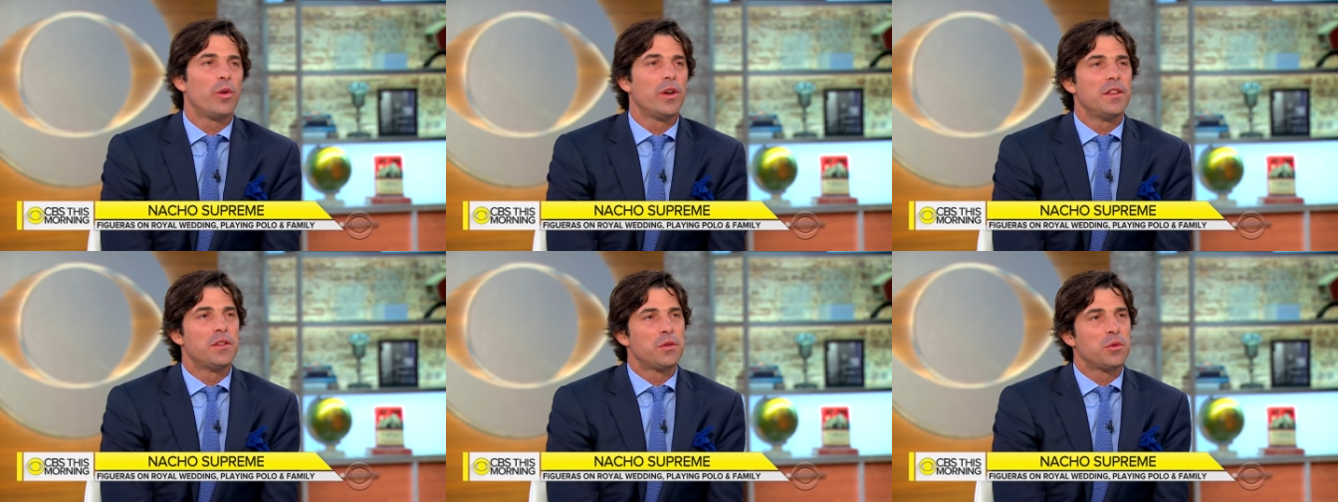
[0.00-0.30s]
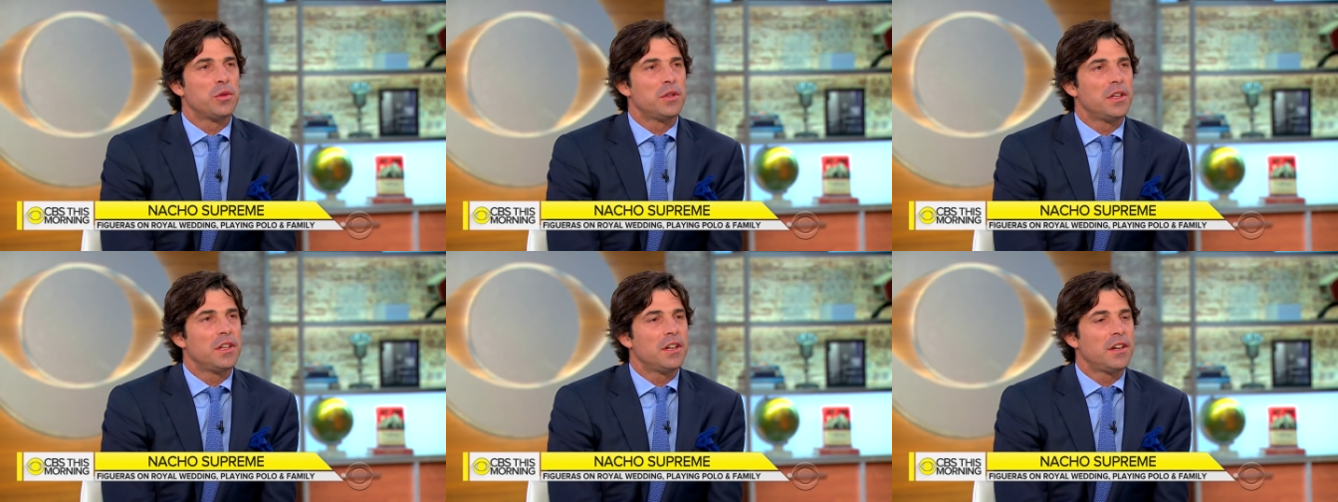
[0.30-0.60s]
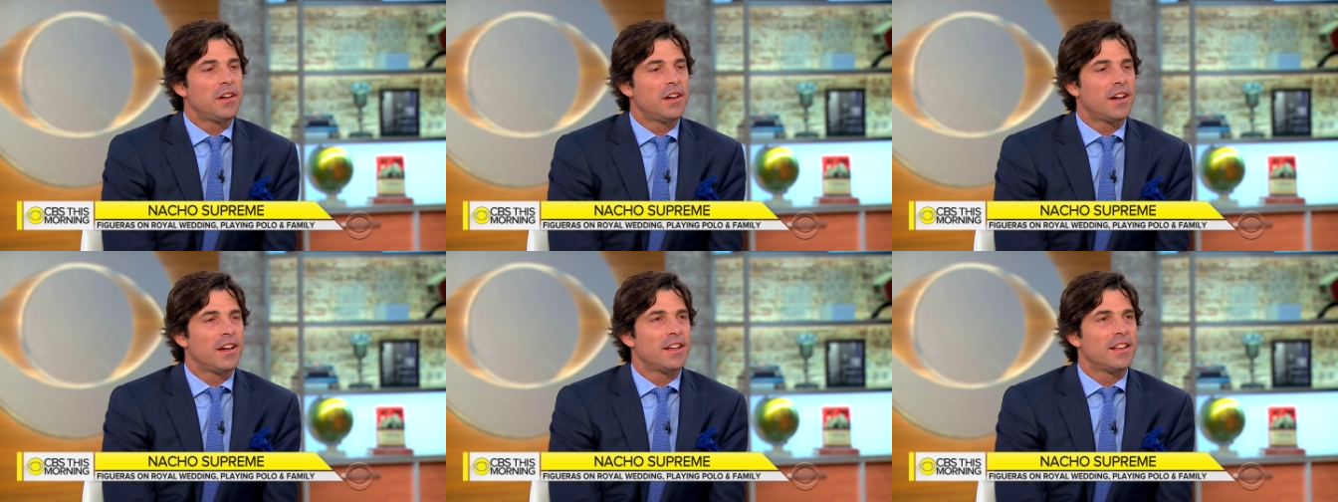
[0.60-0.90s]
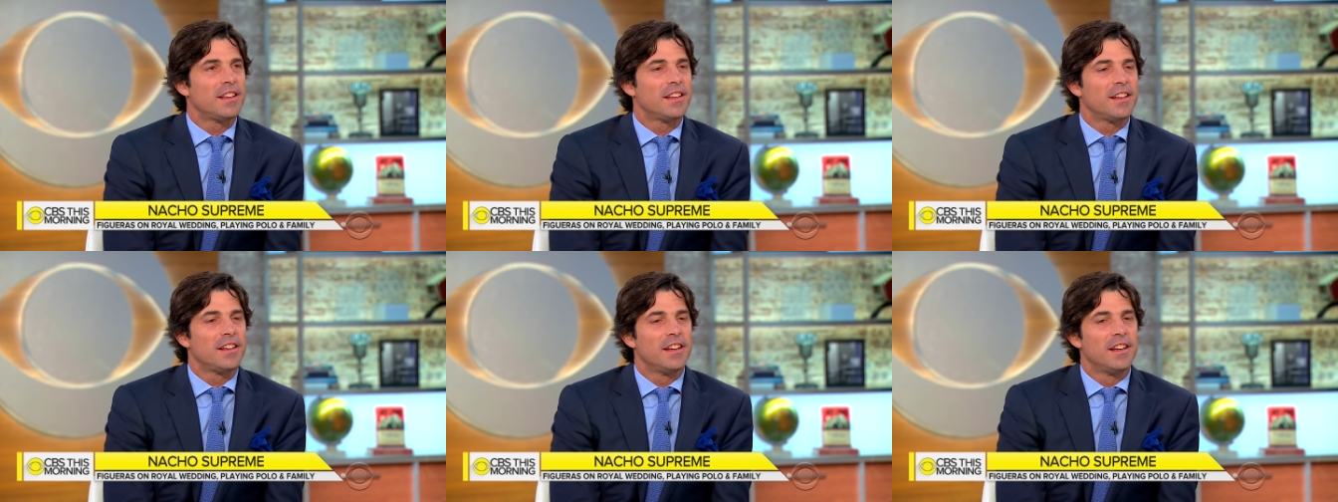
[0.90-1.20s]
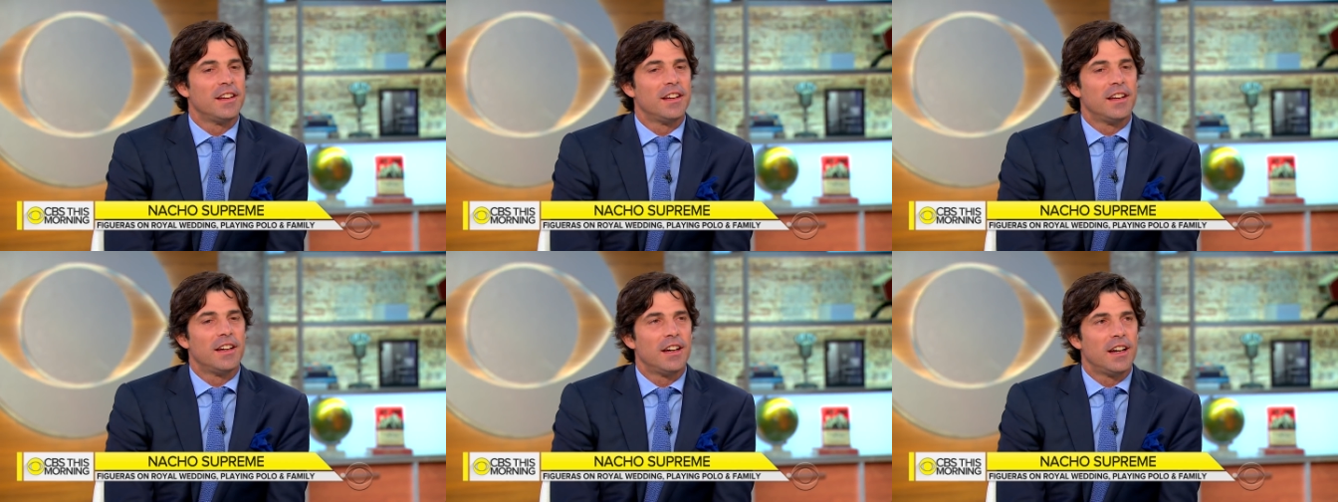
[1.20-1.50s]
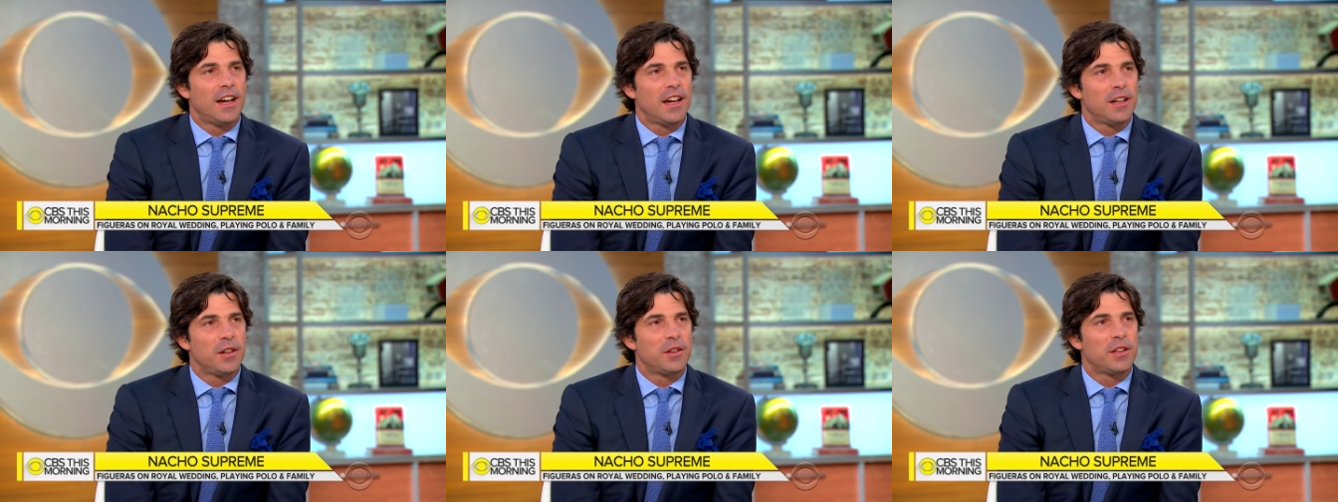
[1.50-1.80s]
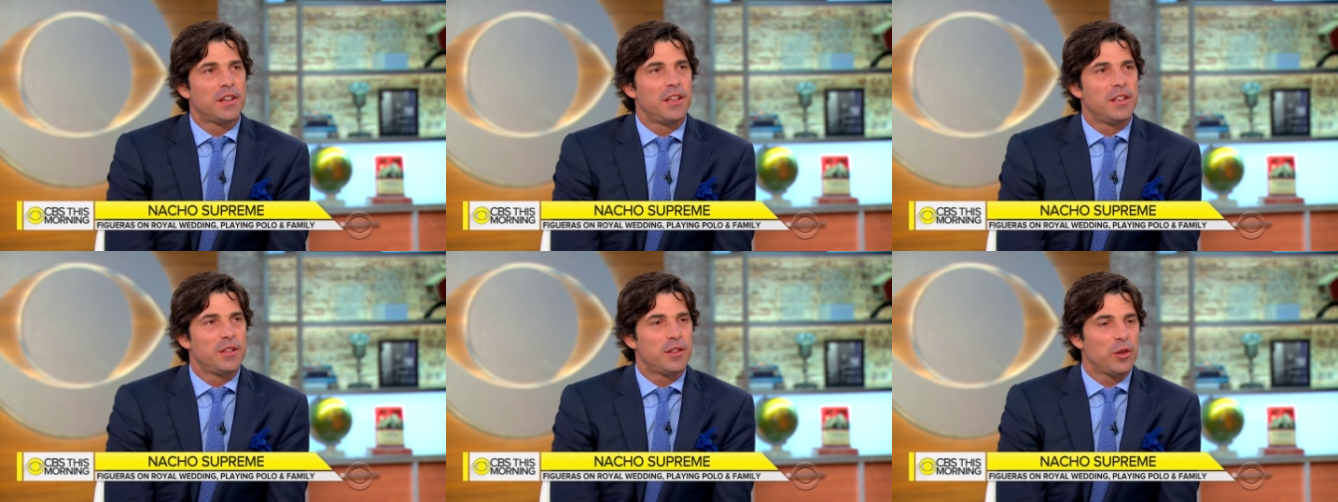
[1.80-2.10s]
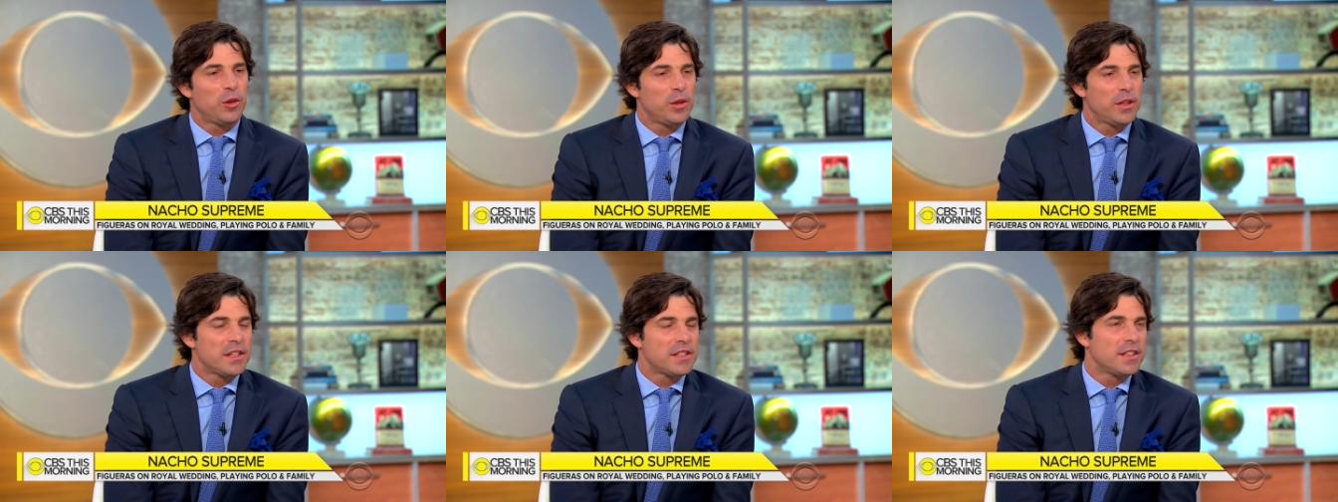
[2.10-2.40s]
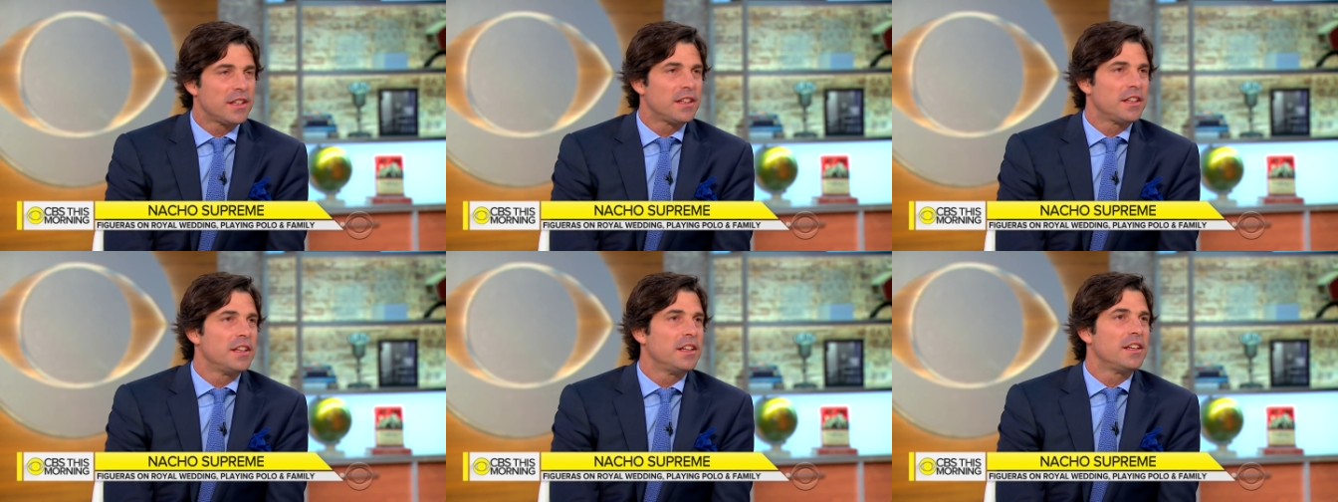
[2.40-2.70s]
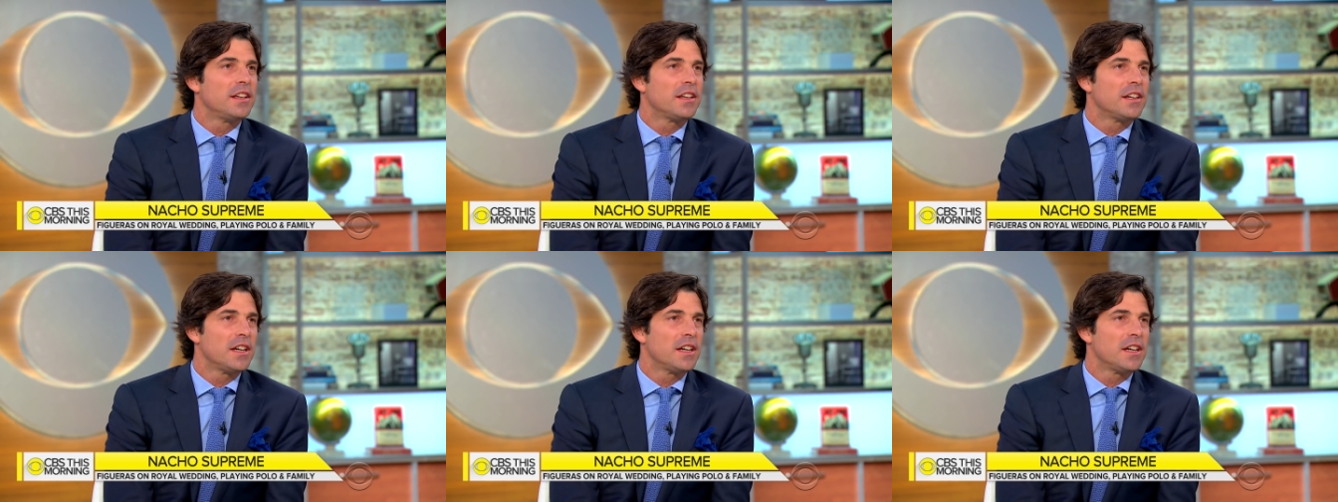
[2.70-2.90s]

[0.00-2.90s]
went to dinner and, and he told us that he